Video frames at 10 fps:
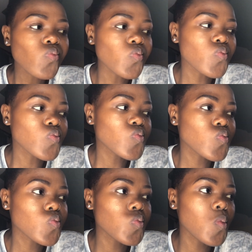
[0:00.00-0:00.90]

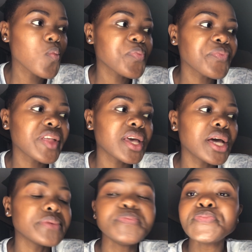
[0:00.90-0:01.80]
Mm,
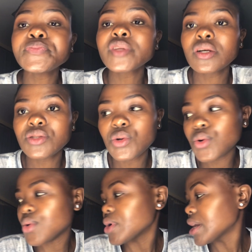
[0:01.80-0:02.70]
yeah.
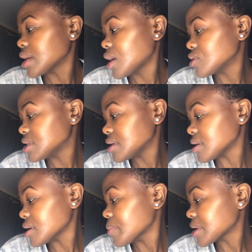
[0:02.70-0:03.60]
So, and now
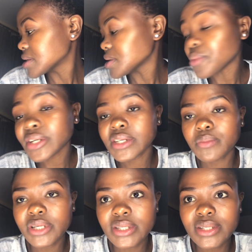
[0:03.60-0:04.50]
dinner, I'm making some rice and
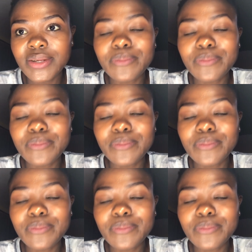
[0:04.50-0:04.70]
beans.